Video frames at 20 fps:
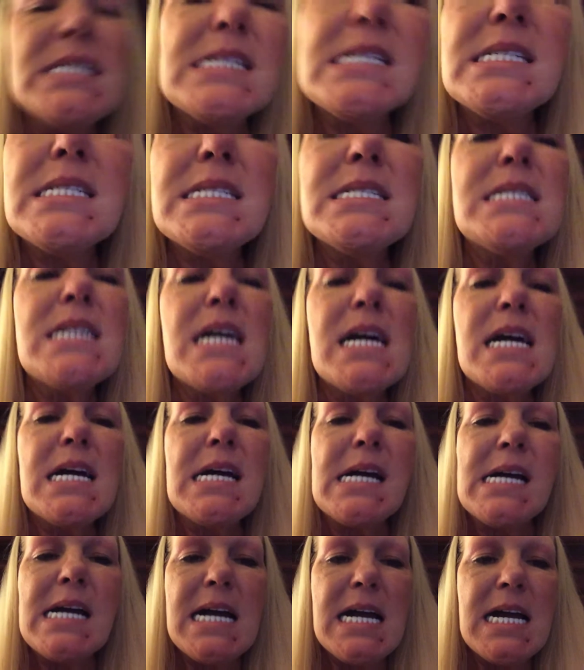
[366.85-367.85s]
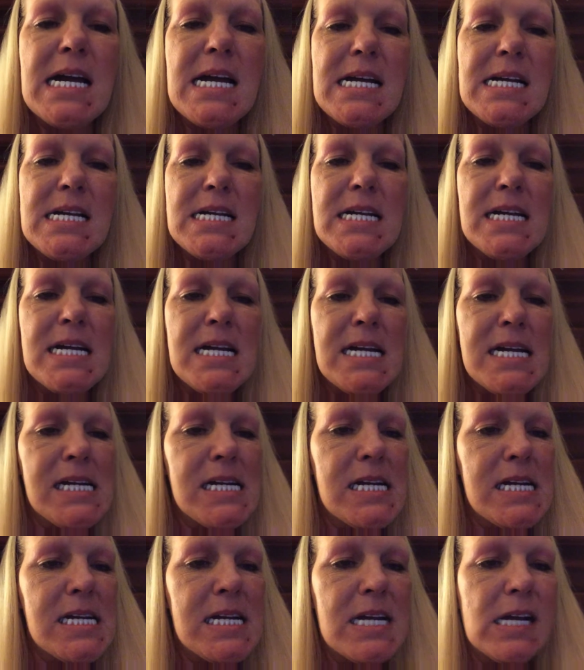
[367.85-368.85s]

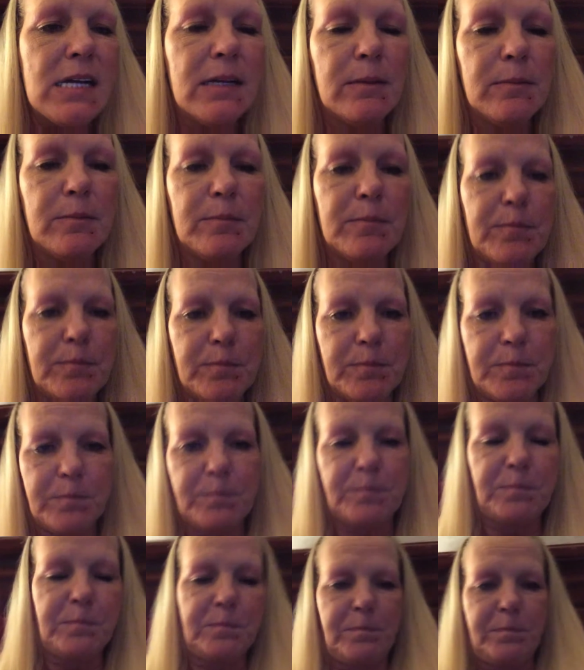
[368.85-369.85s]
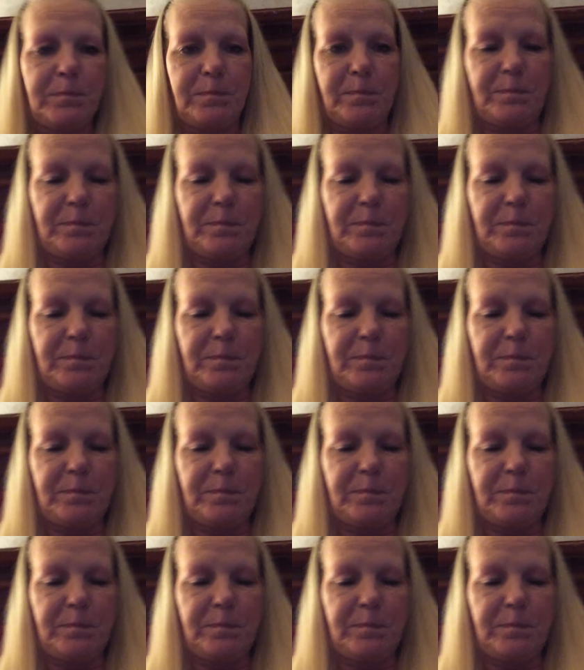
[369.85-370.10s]
Nobody speaks.